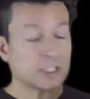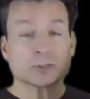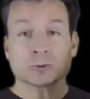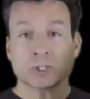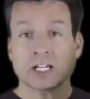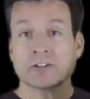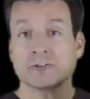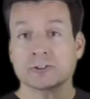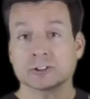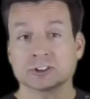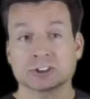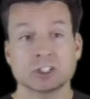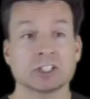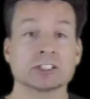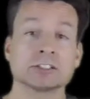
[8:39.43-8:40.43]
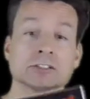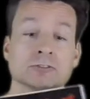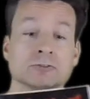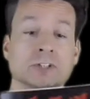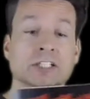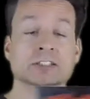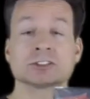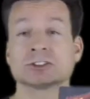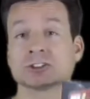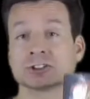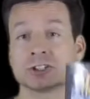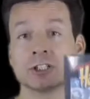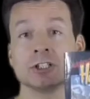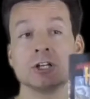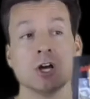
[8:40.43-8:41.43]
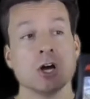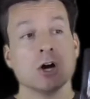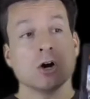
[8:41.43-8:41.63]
That's when I first saw it. In fact, this is the